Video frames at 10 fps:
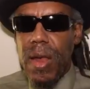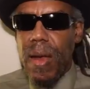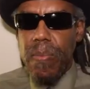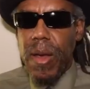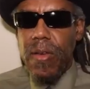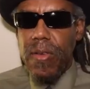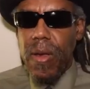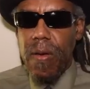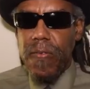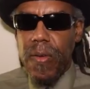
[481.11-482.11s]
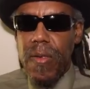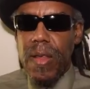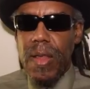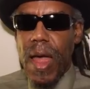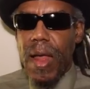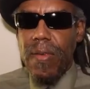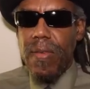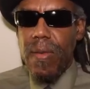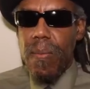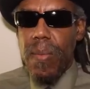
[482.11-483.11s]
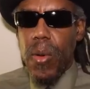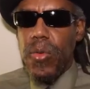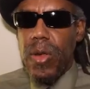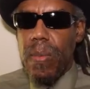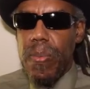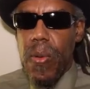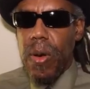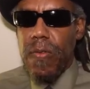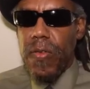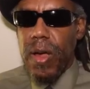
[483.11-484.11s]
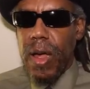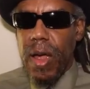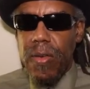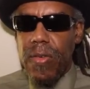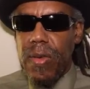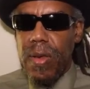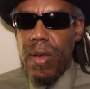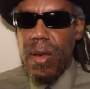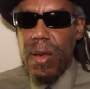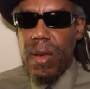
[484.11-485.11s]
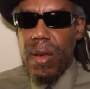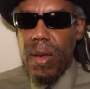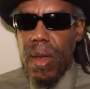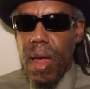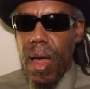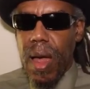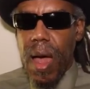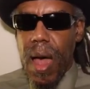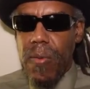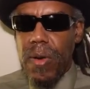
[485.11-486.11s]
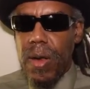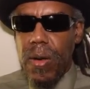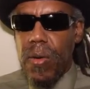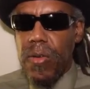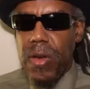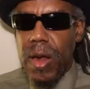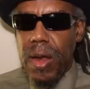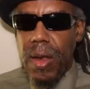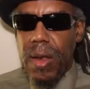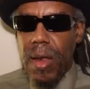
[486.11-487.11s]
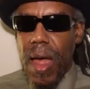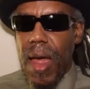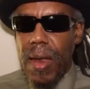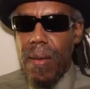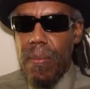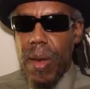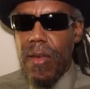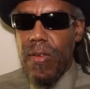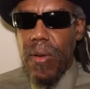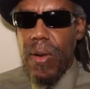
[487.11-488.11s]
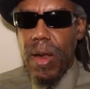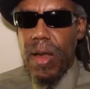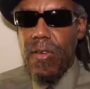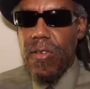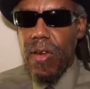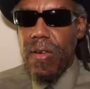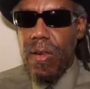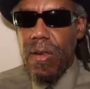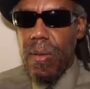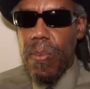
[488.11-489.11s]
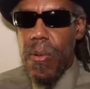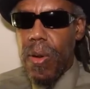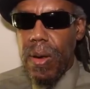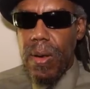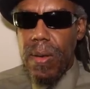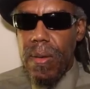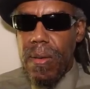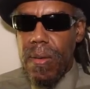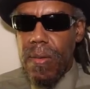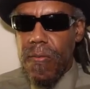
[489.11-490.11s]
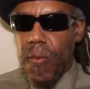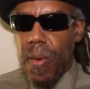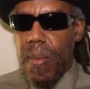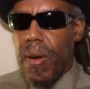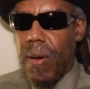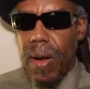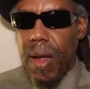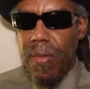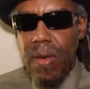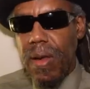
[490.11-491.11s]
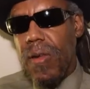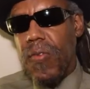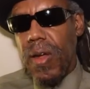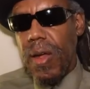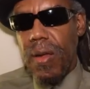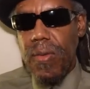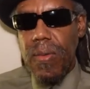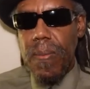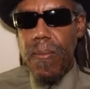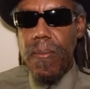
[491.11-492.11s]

that based off of that's most important for us. I would negotiate that based on that it's just as important for America as it is for us.